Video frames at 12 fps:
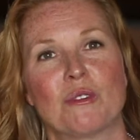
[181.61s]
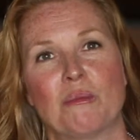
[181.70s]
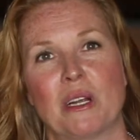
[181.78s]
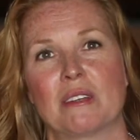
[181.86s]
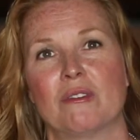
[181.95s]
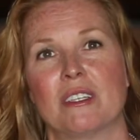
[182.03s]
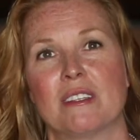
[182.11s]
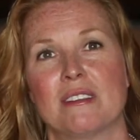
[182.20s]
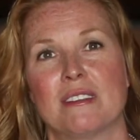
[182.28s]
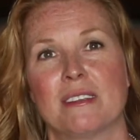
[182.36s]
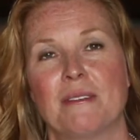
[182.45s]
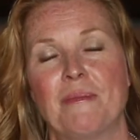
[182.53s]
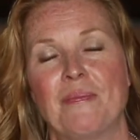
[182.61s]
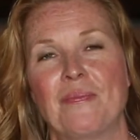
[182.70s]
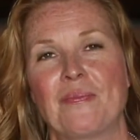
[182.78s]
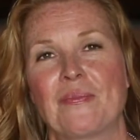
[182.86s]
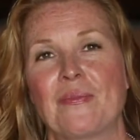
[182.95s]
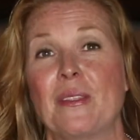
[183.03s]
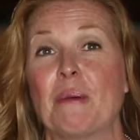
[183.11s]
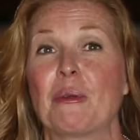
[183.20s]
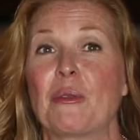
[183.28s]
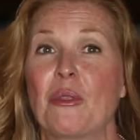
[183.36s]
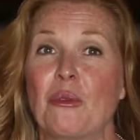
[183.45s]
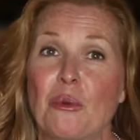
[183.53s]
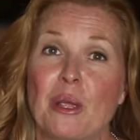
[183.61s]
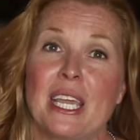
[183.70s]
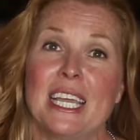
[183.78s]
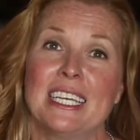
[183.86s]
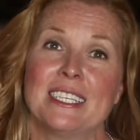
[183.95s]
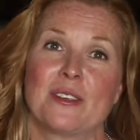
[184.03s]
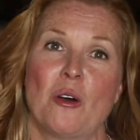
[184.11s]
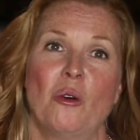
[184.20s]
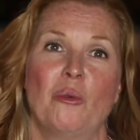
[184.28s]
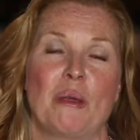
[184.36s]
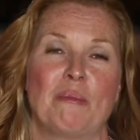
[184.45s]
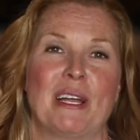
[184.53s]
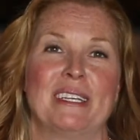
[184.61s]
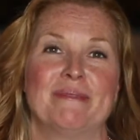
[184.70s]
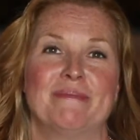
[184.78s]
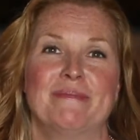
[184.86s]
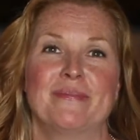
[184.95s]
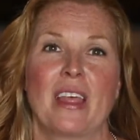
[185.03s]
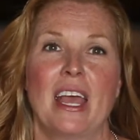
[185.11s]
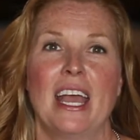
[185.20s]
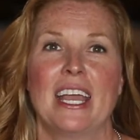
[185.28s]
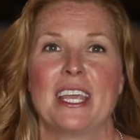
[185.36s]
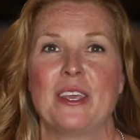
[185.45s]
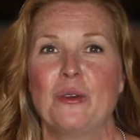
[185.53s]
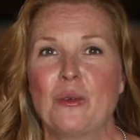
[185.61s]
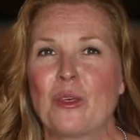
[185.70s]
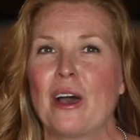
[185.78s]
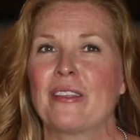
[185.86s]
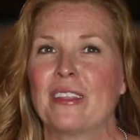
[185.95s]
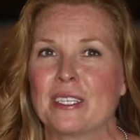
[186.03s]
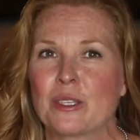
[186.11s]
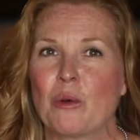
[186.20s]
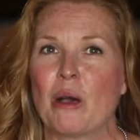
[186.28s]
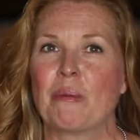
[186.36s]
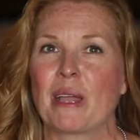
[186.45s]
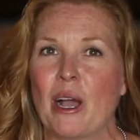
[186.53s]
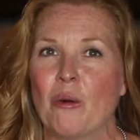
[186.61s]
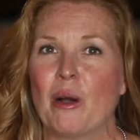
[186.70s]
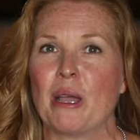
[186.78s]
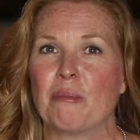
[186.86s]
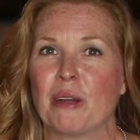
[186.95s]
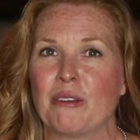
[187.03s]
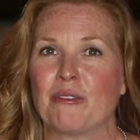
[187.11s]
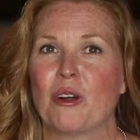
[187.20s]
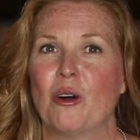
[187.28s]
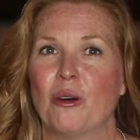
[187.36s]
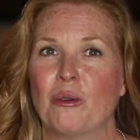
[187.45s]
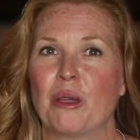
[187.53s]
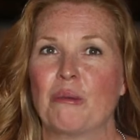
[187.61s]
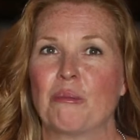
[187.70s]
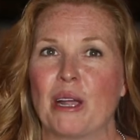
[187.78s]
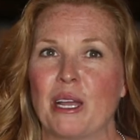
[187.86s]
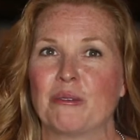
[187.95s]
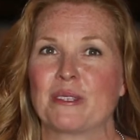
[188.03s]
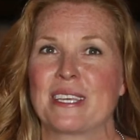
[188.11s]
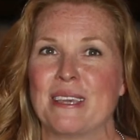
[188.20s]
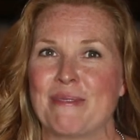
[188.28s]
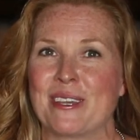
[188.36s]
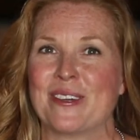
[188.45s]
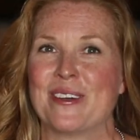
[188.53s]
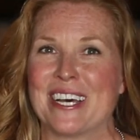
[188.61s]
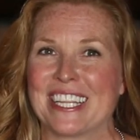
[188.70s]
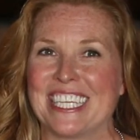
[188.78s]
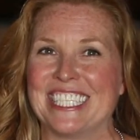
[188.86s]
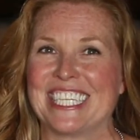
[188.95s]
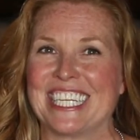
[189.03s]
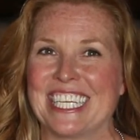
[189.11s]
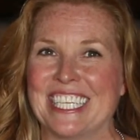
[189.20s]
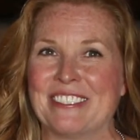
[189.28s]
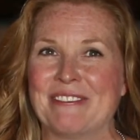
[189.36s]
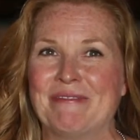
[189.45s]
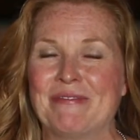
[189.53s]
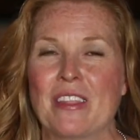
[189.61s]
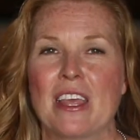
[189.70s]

for breakfast. Number 3 is whole wheat bread. You thought that swapping out white bread for whole wheat bread was keeping you healthy, didn't you?